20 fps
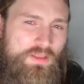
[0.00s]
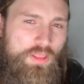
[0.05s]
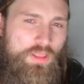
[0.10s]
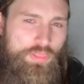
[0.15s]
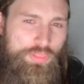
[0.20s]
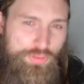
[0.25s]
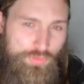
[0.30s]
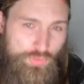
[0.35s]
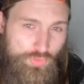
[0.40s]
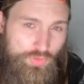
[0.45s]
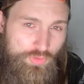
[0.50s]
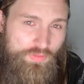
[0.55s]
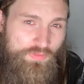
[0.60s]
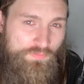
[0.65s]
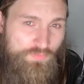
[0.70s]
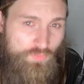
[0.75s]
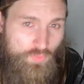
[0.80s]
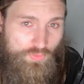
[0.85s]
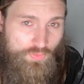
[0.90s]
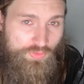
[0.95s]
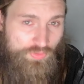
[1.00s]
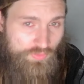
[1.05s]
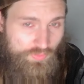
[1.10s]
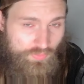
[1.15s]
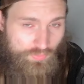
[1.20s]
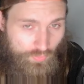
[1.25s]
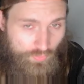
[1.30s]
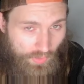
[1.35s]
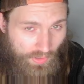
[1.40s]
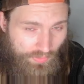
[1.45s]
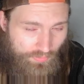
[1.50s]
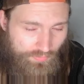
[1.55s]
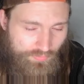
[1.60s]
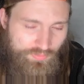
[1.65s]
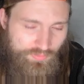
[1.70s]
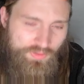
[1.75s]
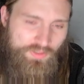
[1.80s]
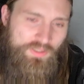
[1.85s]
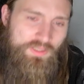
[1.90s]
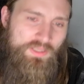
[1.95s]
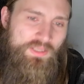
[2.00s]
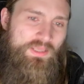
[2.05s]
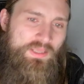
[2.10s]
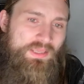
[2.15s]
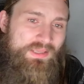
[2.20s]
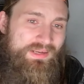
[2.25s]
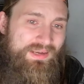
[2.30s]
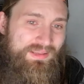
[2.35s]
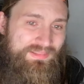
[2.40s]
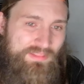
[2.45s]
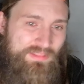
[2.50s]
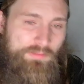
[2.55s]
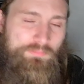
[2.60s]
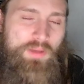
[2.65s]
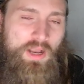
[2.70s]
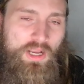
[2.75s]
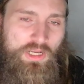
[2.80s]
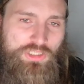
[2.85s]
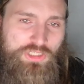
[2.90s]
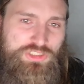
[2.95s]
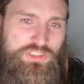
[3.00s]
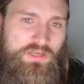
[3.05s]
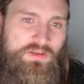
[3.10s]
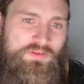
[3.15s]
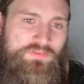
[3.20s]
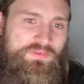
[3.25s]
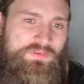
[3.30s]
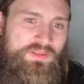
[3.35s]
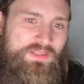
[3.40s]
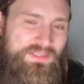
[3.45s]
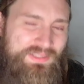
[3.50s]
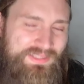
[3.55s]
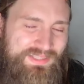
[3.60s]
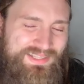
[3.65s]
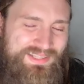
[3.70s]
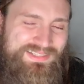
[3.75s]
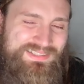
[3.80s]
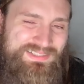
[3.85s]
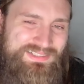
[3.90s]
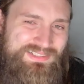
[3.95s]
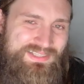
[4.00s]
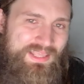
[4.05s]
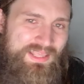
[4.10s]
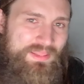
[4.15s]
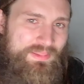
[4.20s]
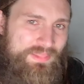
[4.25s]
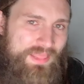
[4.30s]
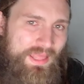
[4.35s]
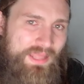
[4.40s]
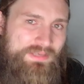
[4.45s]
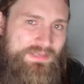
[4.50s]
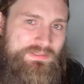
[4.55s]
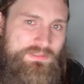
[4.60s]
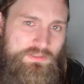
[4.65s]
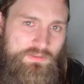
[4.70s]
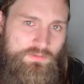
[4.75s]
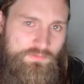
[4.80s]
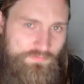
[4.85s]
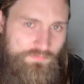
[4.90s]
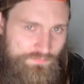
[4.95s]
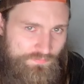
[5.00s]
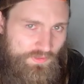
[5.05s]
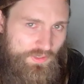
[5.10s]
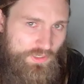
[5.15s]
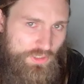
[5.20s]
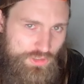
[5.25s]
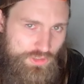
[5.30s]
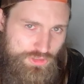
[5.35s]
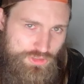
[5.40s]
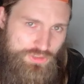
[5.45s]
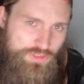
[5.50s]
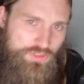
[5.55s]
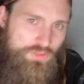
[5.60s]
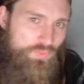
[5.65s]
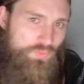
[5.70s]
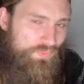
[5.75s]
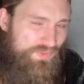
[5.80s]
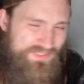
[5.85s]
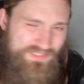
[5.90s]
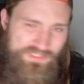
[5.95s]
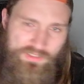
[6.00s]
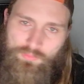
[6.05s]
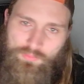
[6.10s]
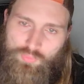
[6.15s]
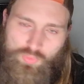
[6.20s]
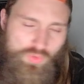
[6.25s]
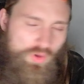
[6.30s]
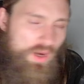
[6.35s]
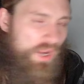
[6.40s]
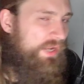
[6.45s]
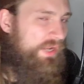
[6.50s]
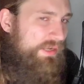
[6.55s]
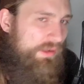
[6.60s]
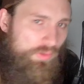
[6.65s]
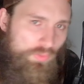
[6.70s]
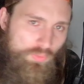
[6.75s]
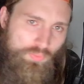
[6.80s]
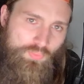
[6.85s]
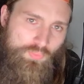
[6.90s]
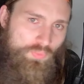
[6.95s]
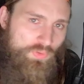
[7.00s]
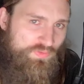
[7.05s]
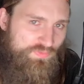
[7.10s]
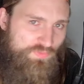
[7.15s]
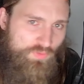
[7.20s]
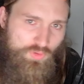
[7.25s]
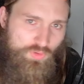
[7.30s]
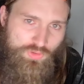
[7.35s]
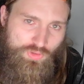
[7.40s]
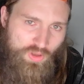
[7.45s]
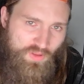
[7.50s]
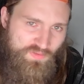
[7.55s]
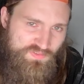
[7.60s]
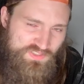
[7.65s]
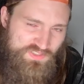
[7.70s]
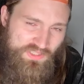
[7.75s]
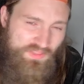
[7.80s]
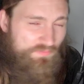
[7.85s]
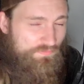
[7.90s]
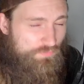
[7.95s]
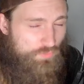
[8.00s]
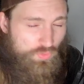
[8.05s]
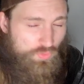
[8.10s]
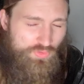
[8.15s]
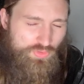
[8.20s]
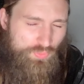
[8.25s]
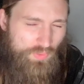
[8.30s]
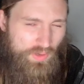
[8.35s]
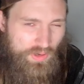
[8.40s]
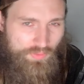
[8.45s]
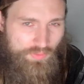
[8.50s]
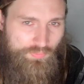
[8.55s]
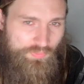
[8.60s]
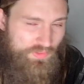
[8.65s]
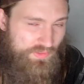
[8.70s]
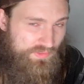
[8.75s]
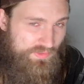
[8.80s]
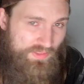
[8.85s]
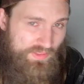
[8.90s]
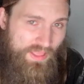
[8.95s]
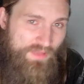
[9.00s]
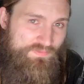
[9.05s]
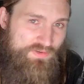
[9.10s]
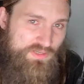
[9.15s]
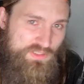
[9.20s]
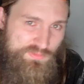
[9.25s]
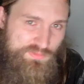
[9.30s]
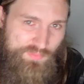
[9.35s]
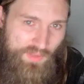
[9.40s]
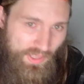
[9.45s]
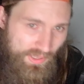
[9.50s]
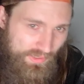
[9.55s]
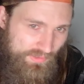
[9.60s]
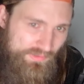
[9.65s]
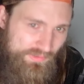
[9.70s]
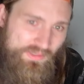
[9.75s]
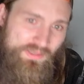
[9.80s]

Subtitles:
third of the fourth round. And I think Makhachev gets that finish. We've seen him ride out with Volkanovski in the fourth round with having his back.